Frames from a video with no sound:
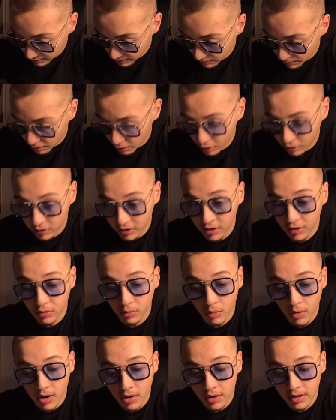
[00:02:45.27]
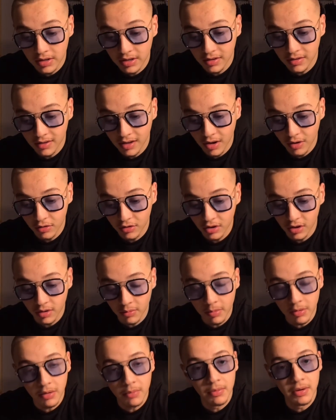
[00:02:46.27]
boxing as well. I did say I was going
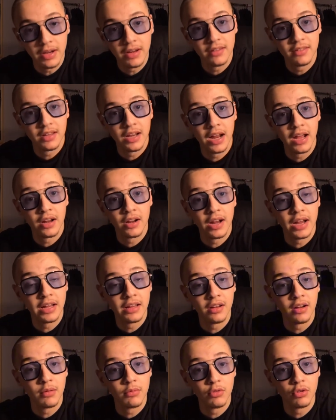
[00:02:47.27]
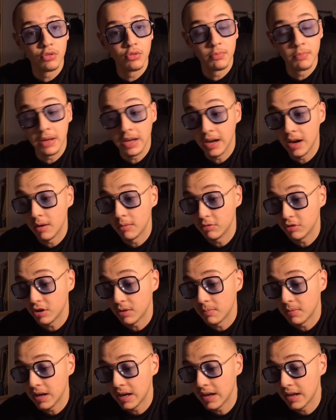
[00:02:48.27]
to complete it today, and I ended up not being able to
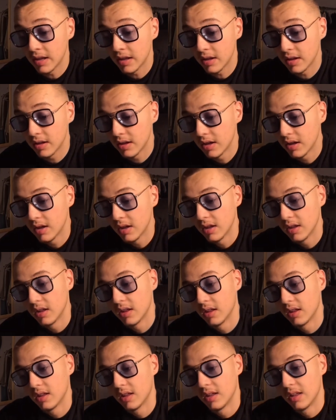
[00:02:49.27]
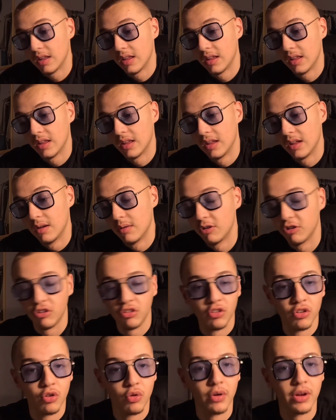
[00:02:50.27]
complete it, which
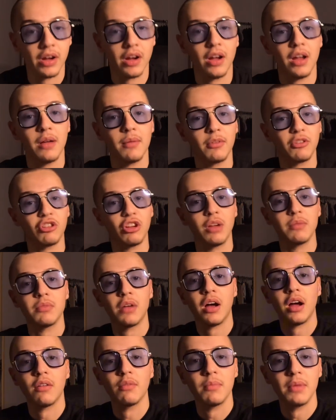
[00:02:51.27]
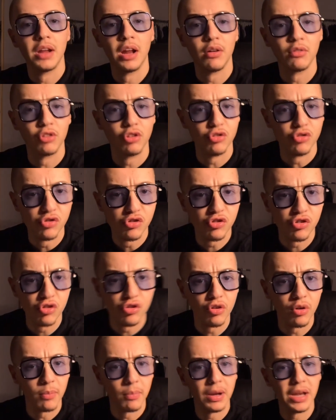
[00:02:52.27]
is annoying. I am ashamed that I haven't been able
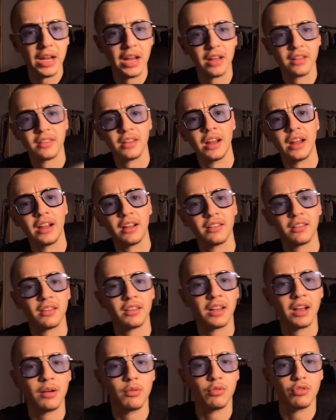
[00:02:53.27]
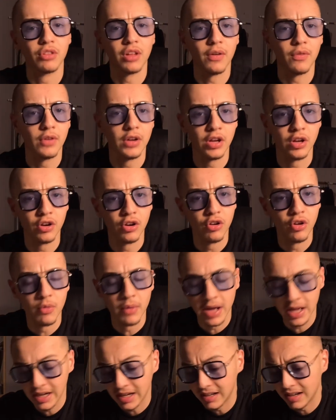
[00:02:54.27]
to complete it today, because I said I was definitely going to do
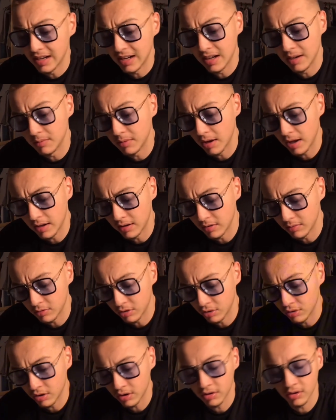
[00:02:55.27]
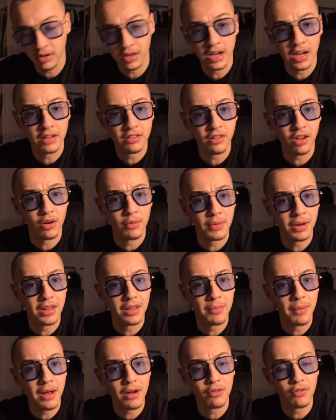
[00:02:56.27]
it, and I didn't end up doing it because I let time
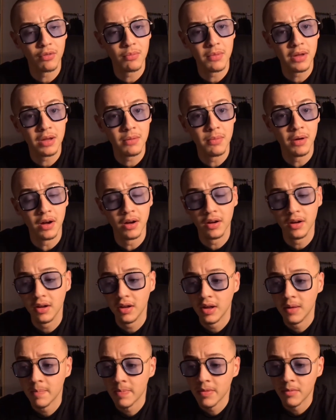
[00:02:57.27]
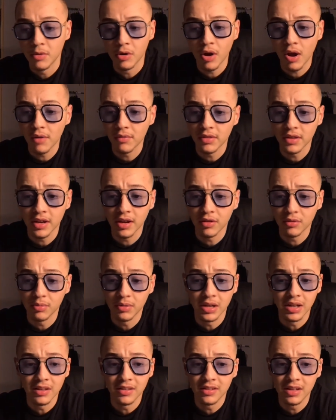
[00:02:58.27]
get the better of me. But we've got everything else we
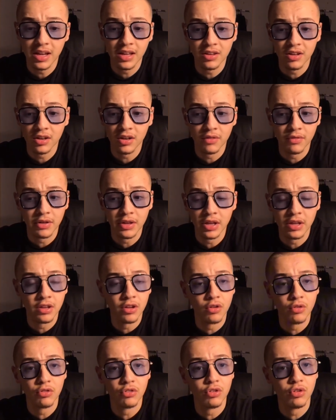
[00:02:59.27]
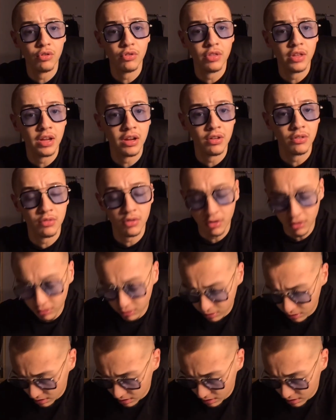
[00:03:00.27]
needed to get done other than those 2 things. So